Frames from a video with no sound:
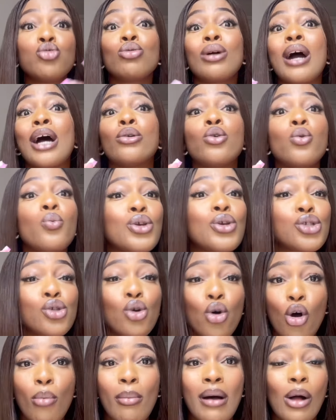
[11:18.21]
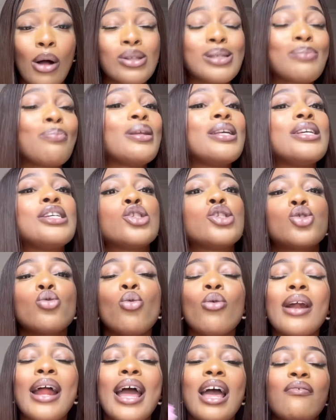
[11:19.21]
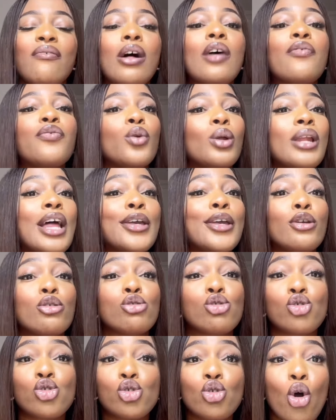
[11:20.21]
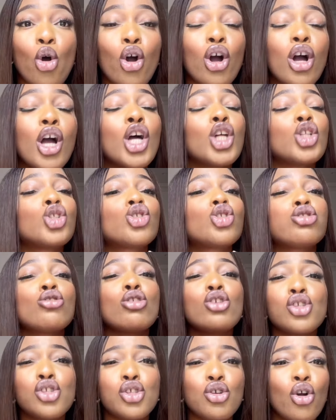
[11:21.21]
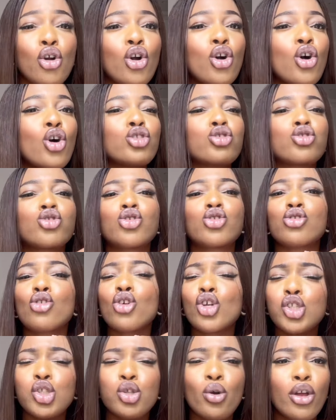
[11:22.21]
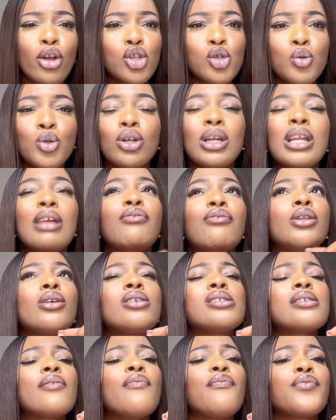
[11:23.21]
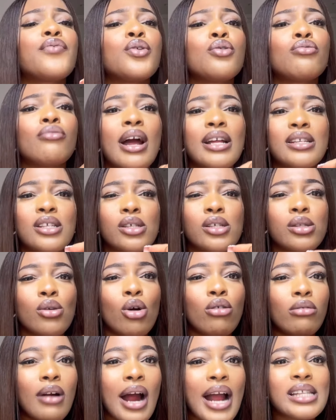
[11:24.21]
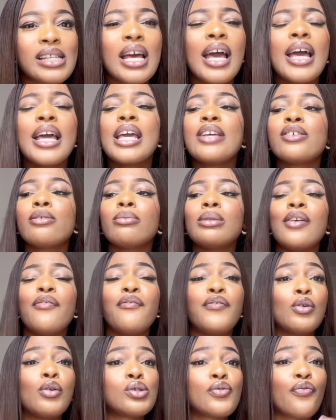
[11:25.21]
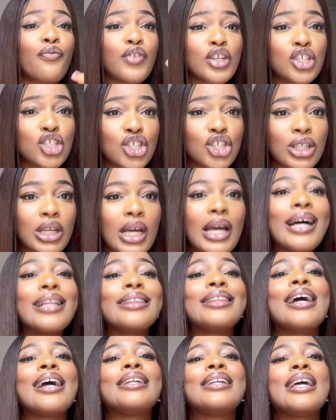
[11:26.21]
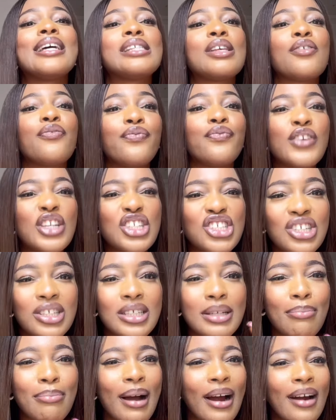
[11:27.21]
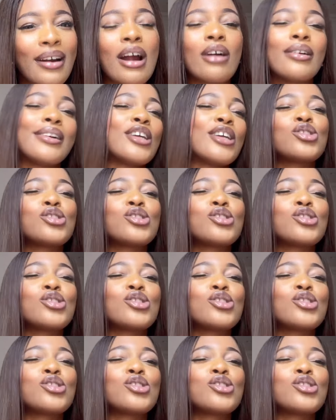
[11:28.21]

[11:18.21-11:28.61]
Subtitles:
You can always come out. Please don't ever feel like you're stuck. Trust your gut, trust your intuition. If it doesn't feel right, it's not right. If something feels fishy, then there's a fish in the background.